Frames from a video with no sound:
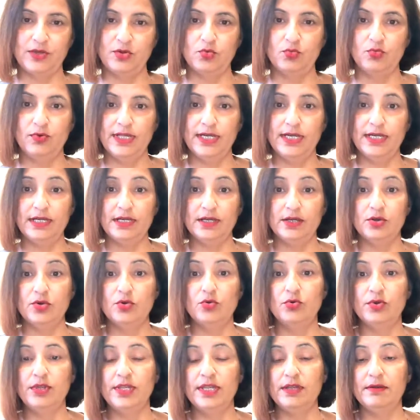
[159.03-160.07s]
Well,
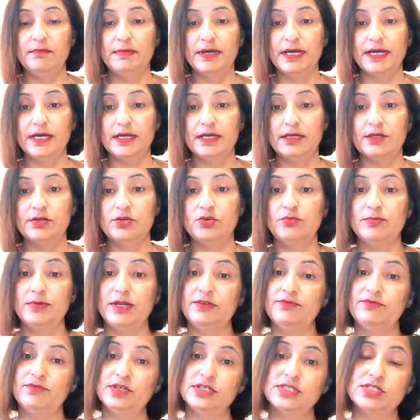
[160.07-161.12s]
going back to
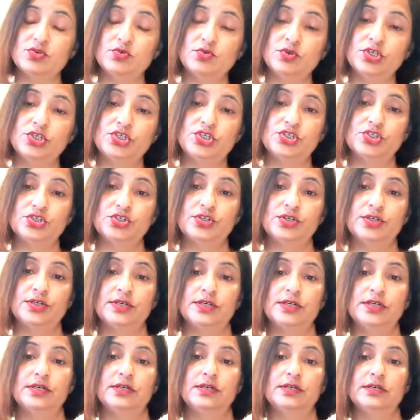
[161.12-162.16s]
my first
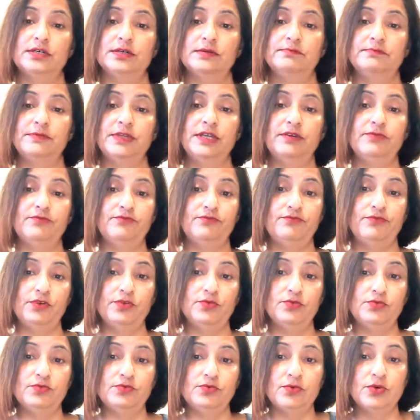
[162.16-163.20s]
question, if
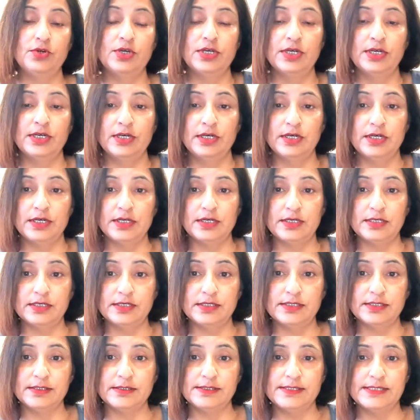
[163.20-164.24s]
you
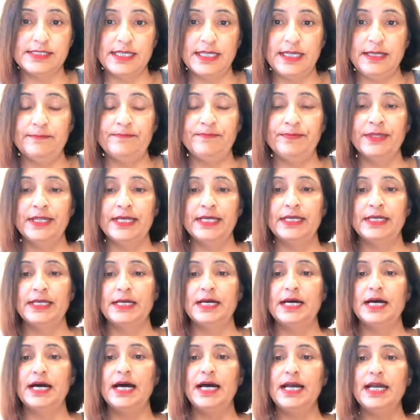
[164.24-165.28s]
see,
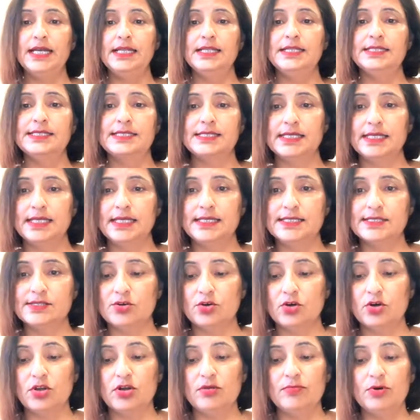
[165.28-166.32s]
IELTS is
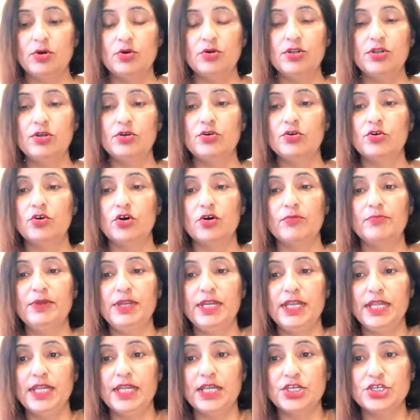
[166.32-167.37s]
all about your
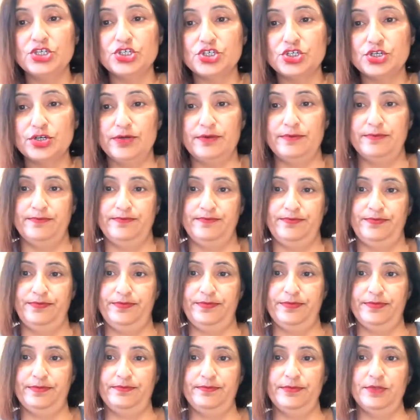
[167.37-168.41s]
communication,
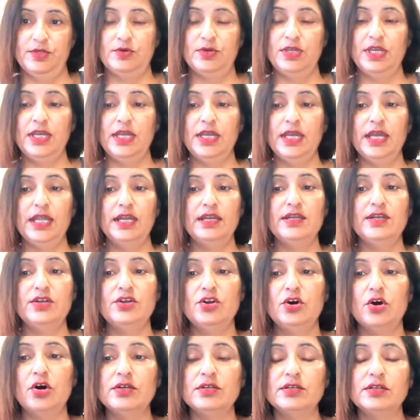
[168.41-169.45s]
okay, and
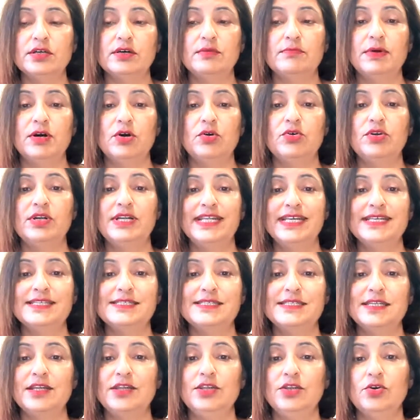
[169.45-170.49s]
not about
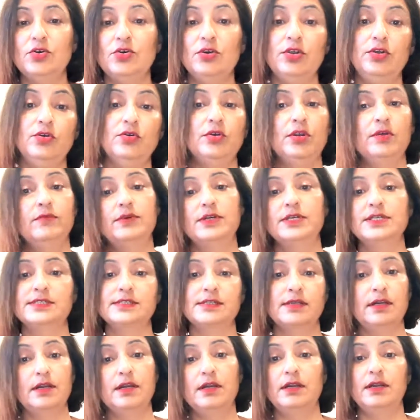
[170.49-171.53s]
testing your
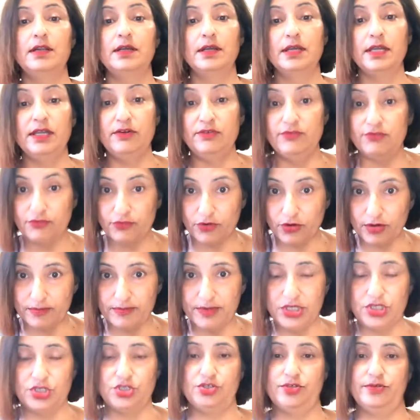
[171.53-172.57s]
universal
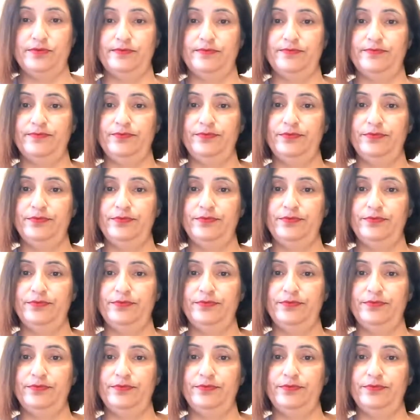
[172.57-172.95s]
information.